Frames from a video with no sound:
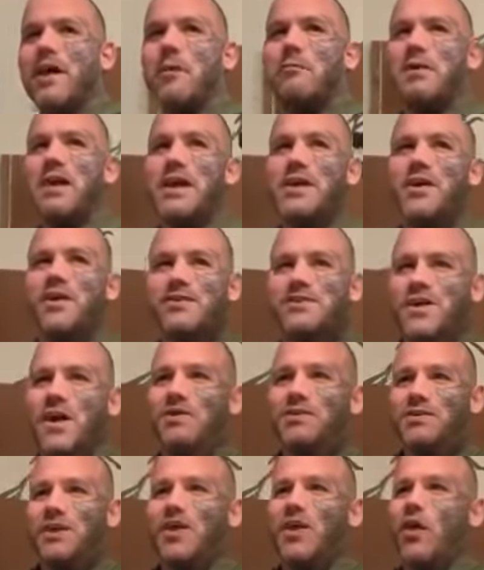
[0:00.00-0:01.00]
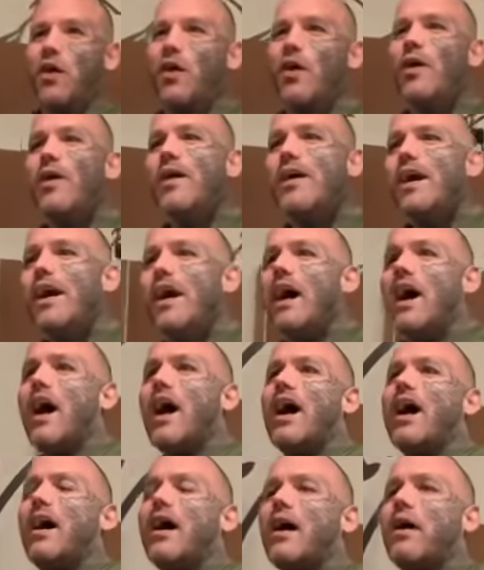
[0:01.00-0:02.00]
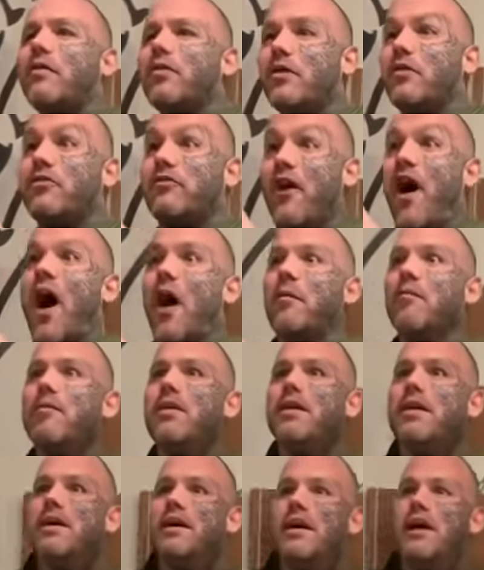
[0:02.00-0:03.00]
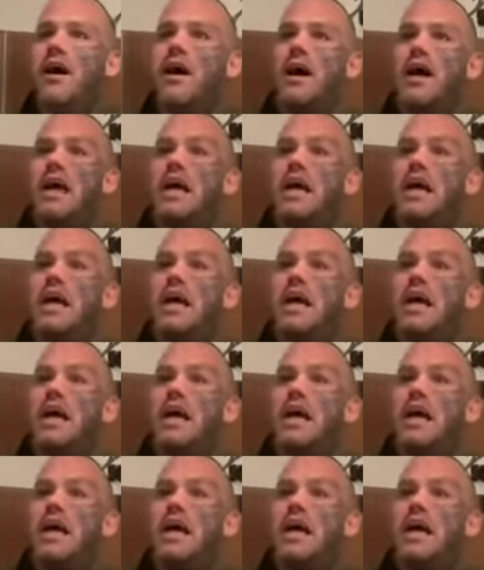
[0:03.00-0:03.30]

up being not so secure, uh, the farm, uh,